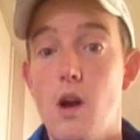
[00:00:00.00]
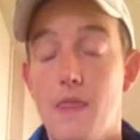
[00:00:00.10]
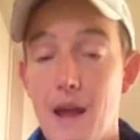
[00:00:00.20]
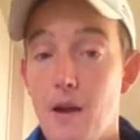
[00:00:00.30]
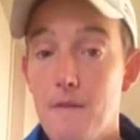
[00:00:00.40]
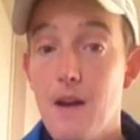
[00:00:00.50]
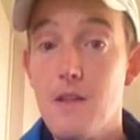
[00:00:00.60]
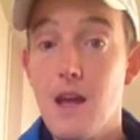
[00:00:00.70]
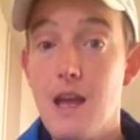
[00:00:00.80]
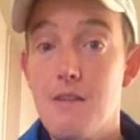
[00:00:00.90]
I found
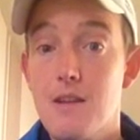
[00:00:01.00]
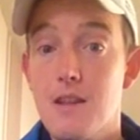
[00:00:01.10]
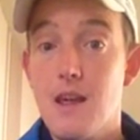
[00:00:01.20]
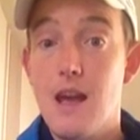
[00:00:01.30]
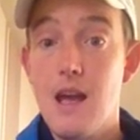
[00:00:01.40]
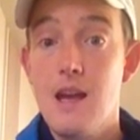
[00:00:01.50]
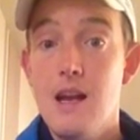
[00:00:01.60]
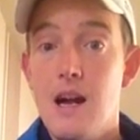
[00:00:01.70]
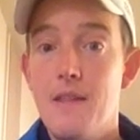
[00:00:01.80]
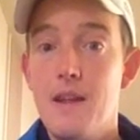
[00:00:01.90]
that area there,
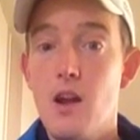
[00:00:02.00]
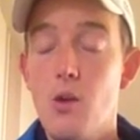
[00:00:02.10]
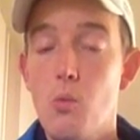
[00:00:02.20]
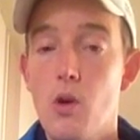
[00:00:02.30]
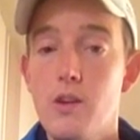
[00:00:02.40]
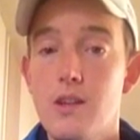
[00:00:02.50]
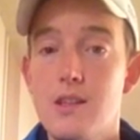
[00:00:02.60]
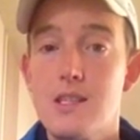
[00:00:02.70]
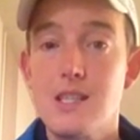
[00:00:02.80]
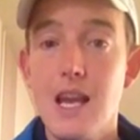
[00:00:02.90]
and then I wanted
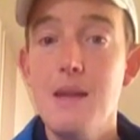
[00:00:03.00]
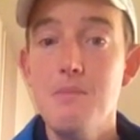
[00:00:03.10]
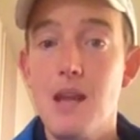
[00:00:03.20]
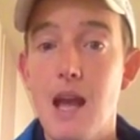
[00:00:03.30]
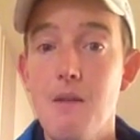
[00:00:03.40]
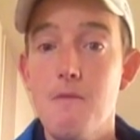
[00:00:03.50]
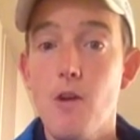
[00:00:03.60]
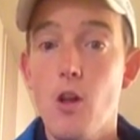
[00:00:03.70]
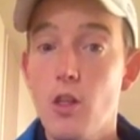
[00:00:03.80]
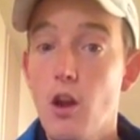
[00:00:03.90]
the same depth
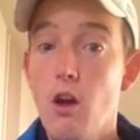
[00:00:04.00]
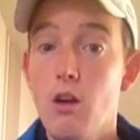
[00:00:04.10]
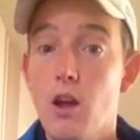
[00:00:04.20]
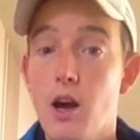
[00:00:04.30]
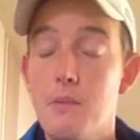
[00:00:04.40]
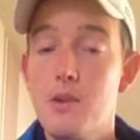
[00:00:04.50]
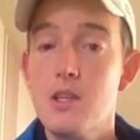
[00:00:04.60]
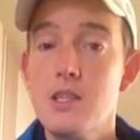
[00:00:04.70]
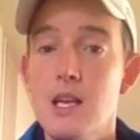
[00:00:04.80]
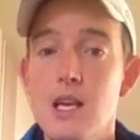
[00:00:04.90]
on the long line,
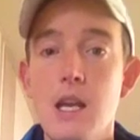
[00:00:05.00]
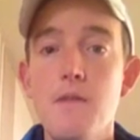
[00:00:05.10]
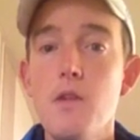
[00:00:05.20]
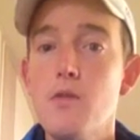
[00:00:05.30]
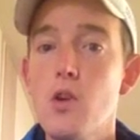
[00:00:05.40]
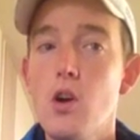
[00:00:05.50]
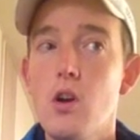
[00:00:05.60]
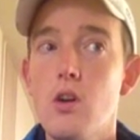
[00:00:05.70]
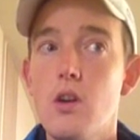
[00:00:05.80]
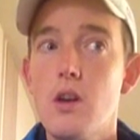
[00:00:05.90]
because if you've
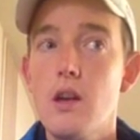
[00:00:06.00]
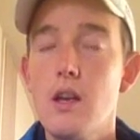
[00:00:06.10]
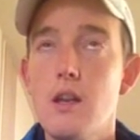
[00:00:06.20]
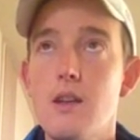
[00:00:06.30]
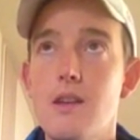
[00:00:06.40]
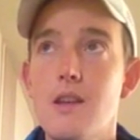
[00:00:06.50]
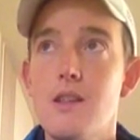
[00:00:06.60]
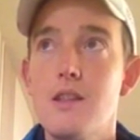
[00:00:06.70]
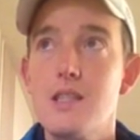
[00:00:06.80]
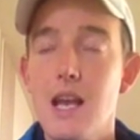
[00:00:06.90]
got
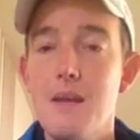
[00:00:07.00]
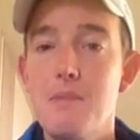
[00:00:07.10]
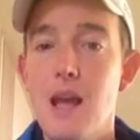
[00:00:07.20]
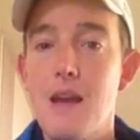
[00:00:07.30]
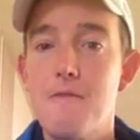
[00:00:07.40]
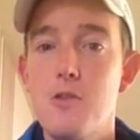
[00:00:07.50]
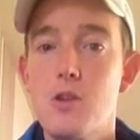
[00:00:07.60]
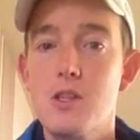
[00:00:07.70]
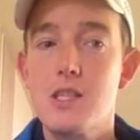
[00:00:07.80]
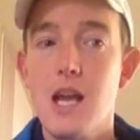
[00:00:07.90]
the same depth you
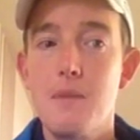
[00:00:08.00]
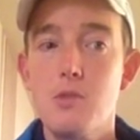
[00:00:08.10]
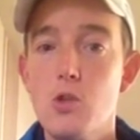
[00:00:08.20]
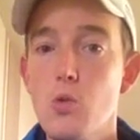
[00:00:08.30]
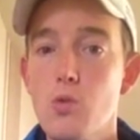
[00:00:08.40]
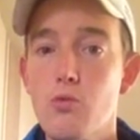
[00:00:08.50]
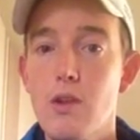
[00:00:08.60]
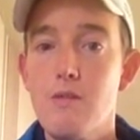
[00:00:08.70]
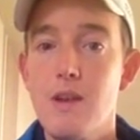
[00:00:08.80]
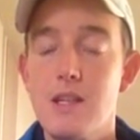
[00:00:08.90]
can set up 2 or
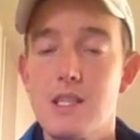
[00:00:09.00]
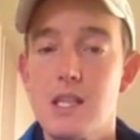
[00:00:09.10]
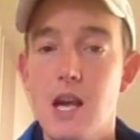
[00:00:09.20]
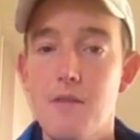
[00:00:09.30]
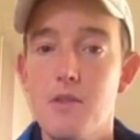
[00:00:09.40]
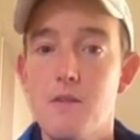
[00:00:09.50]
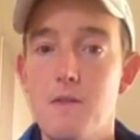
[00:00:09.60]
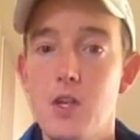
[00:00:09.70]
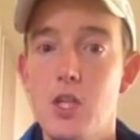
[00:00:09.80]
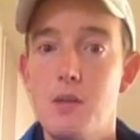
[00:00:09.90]
3 rigs to cover the
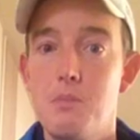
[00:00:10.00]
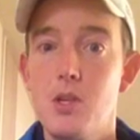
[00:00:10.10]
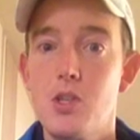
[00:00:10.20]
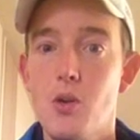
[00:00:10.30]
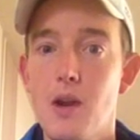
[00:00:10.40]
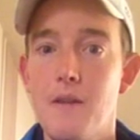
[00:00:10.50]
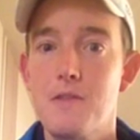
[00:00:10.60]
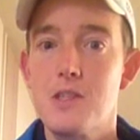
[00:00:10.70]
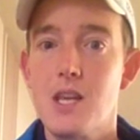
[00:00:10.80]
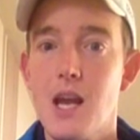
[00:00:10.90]
fishing, but you don't have
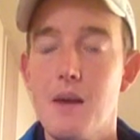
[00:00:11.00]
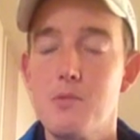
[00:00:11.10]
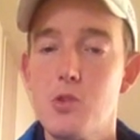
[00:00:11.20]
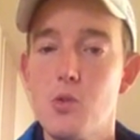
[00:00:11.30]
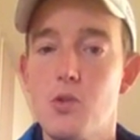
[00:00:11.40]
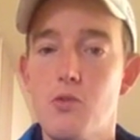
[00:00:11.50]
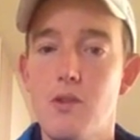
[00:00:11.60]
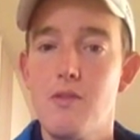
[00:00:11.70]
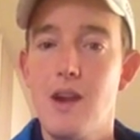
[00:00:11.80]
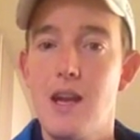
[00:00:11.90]
to set up 2 or
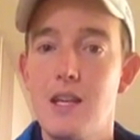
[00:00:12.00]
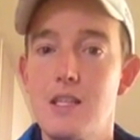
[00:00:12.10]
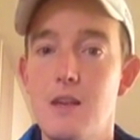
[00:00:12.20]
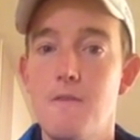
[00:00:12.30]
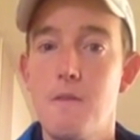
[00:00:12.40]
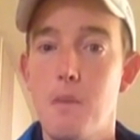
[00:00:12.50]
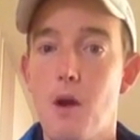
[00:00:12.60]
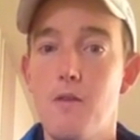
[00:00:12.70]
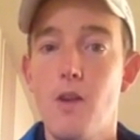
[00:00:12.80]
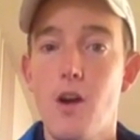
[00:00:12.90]
3 rigs for
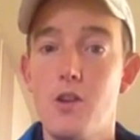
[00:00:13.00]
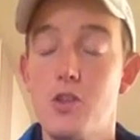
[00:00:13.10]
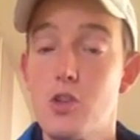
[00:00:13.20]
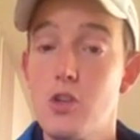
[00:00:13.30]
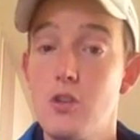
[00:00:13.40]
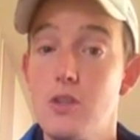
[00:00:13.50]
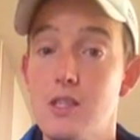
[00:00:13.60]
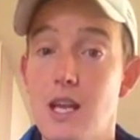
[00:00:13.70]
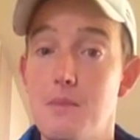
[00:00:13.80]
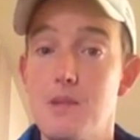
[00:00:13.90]
both lines. You can use the
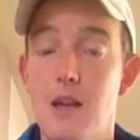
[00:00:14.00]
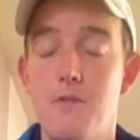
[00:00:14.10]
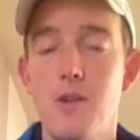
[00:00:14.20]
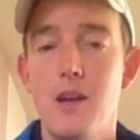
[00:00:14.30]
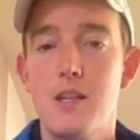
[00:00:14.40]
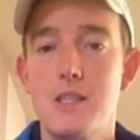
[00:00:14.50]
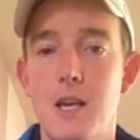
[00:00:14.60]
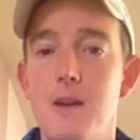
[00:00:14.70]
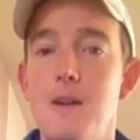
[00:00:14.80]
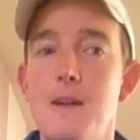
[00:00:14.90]
same set of rigs. So